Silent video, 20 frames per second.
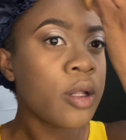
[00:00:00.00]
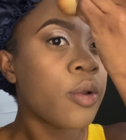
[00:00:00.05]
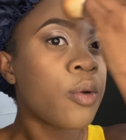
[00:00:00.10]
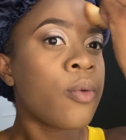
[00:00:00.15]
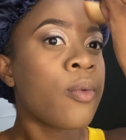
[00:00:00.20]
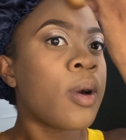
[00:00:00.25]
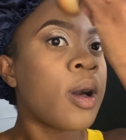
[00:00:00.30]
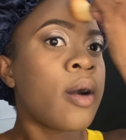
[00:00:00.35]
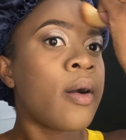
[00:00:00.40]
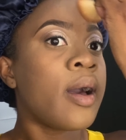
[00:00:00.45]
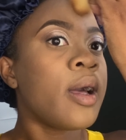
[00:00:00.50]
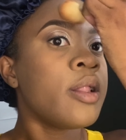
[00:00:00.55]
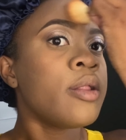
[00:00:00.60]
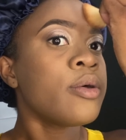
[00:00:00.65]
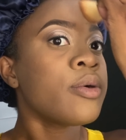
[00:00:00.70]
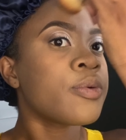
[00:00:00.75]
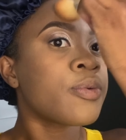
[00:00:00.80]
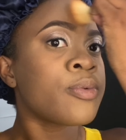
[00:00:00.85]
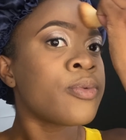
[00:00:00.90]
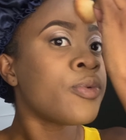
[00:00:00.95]
wow, I
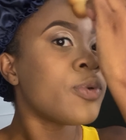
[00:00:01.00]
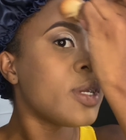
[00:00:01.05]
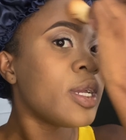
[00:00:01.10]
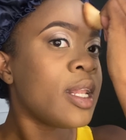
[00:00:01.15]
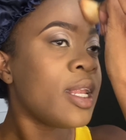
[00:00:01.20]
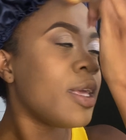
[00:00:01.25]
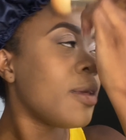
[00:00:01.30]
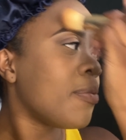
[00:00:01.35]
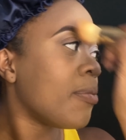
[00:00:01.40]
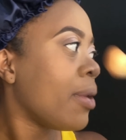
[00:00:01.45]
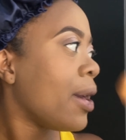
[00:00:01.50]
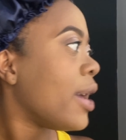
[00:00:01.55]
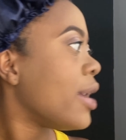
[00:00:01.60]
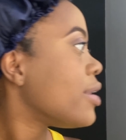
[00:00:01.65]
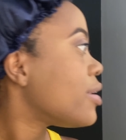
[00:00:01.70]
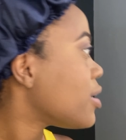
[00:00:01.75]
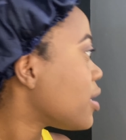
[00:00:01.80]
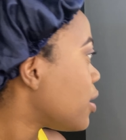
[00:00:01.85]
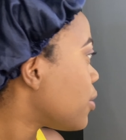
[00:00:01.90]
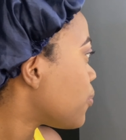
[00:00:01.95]
look really
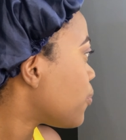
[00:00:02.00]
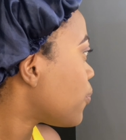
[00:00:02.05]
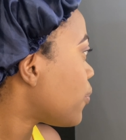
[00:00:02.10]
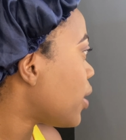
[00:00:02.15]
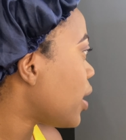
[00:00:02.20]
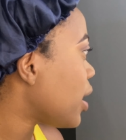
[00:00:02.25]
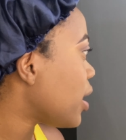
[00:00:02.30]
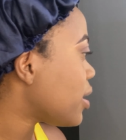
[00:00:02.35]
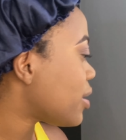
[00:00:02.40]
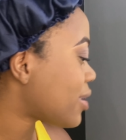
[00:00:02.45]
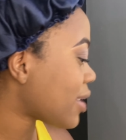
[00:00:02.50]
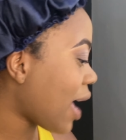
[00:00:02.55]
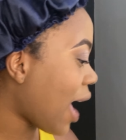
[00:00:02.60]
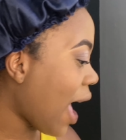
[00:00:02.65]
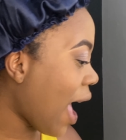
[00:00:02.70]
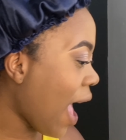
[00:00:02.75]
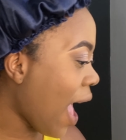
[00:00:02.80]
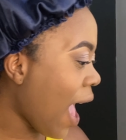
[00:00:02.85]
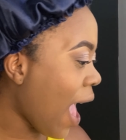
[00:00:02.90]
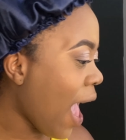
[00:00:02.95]
matte and white.